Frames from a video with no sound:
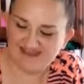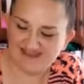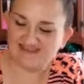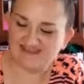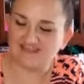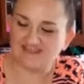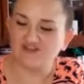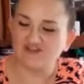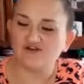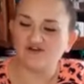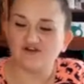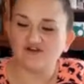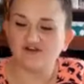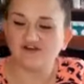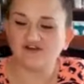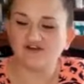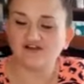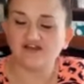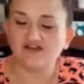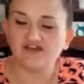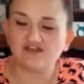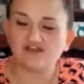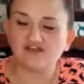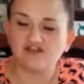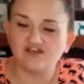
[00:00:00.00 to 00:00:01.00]

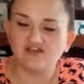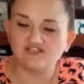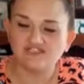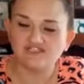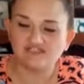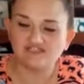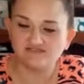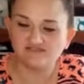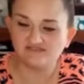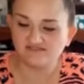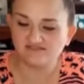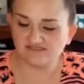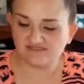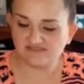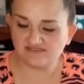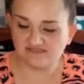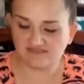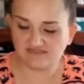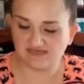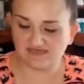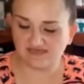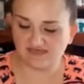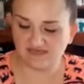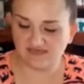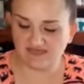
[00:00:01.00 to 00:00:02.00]
Your cushions,
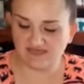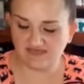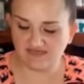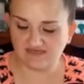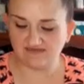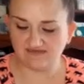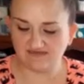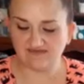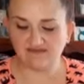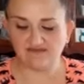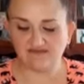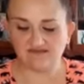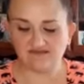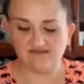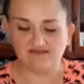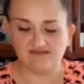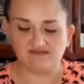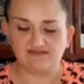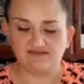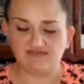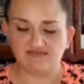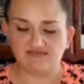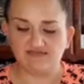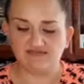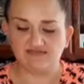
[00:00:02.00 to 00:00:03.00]
again,
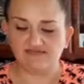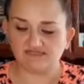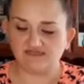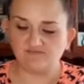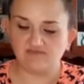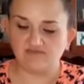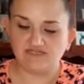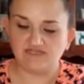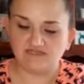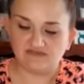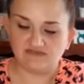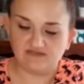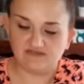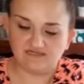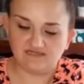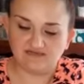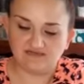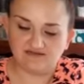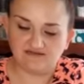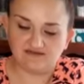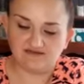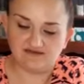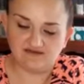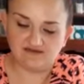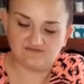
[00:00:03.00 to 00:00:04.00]
these can be
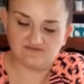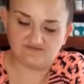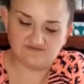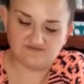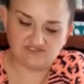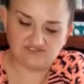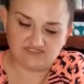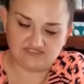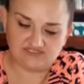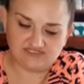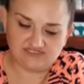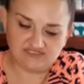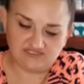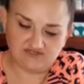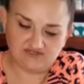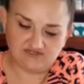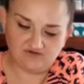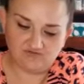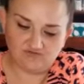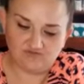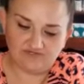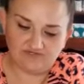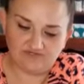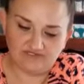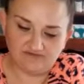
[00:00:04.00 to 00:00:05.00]
cleaned off just like your
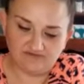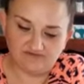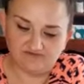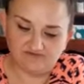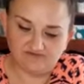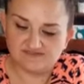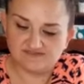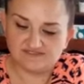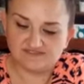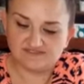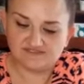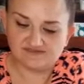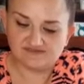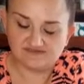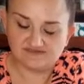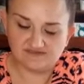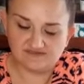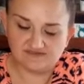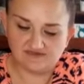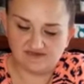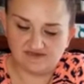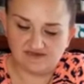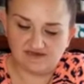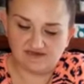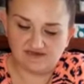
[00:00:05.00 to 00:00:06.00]
wheels,
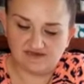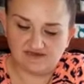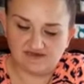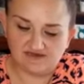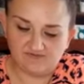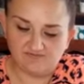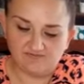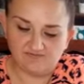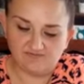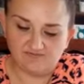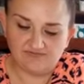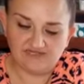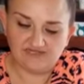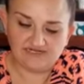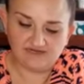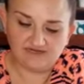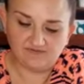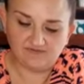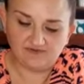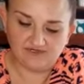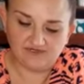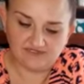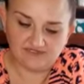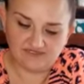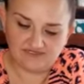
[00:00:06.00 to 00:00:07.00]
but I
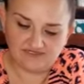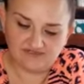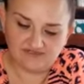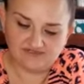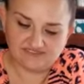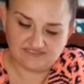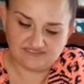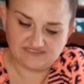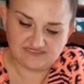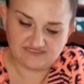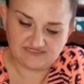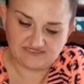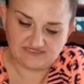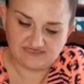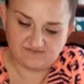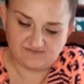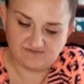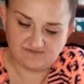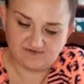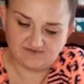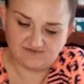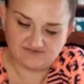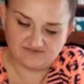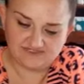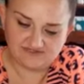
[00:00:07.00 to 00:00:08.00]
wouldn't use any
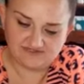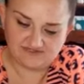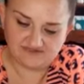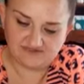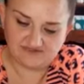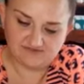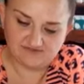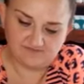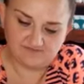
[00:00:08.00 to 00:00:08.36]
chemicals on them.